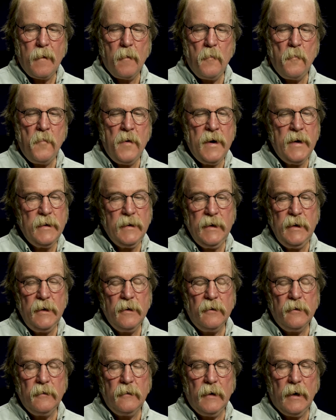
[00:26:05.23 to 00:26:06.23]
But,
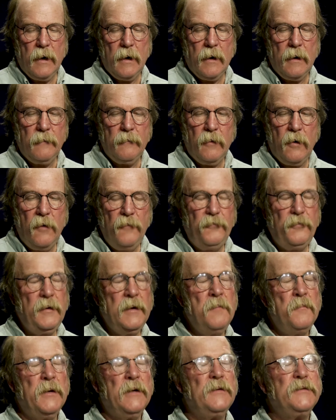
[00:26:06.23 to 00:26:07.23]

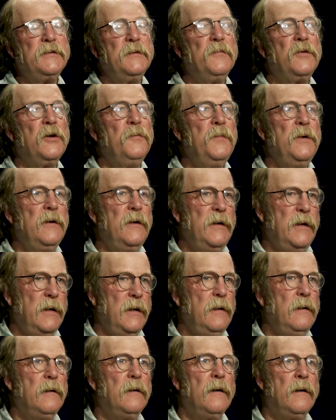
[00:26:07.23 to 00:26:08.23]
hopefully build some
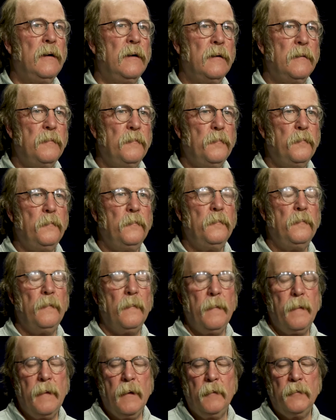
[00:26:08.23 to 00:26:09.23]
community,
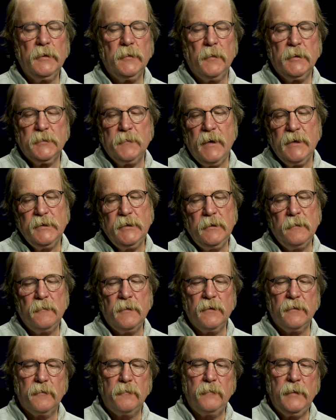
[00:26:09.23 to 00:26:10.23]
especially
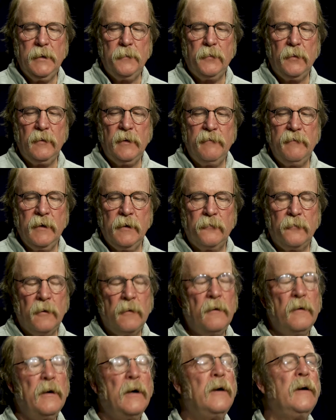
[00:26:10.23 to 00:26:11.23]
with people living in
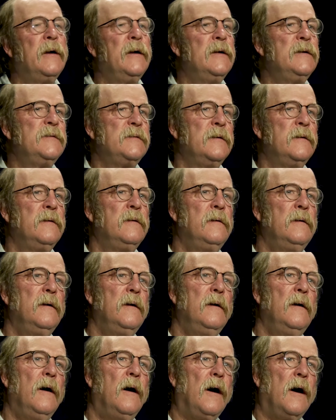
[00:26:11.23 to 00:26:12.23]
rural areas in
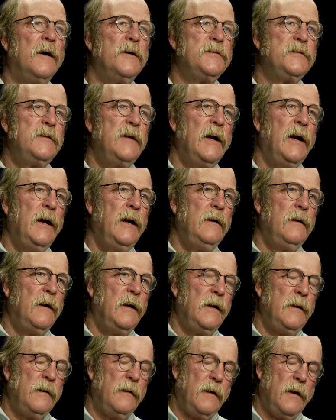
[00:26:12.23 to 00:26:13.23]
our state
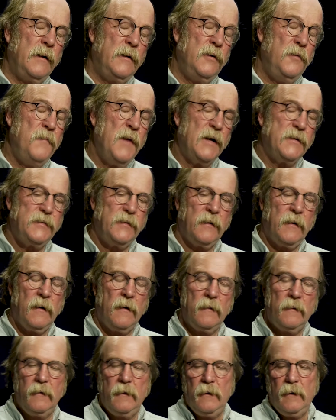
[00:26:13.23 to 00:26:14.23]
and New
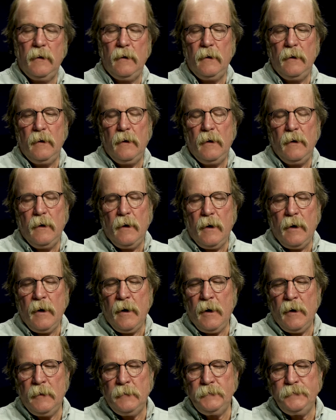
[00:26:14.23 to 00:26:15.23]
Mexico.
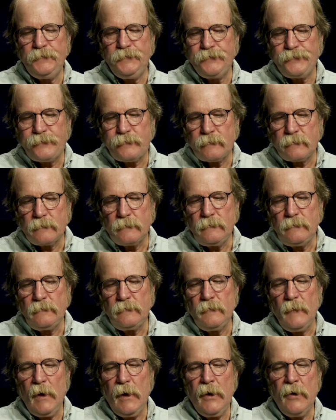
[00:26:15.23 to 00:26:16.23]

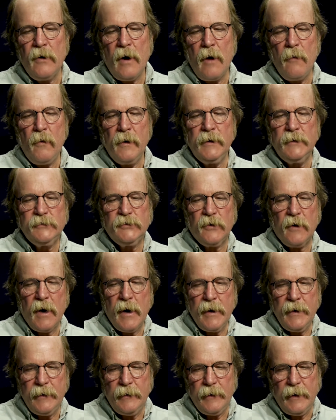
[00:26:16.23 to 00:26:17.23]
I want to try
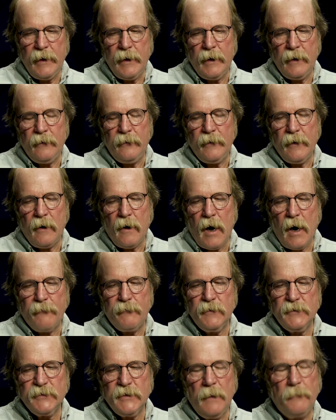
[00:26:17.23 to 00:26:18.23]
and
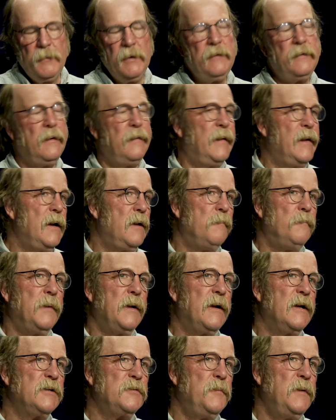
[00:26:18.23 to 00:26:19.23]
offer something to them
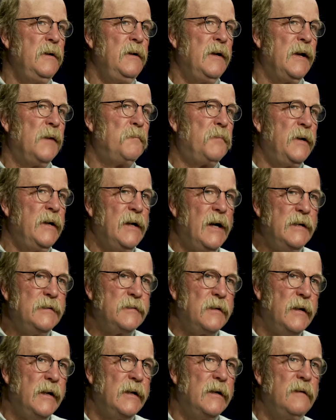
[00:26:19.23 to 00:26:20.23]
because we can get pretty
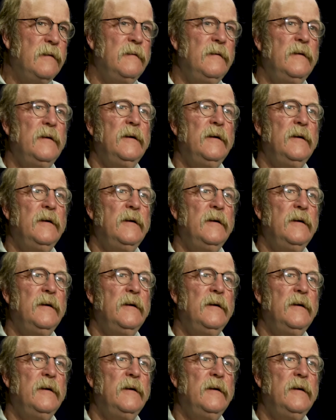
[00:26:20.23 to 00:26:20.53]
isolated.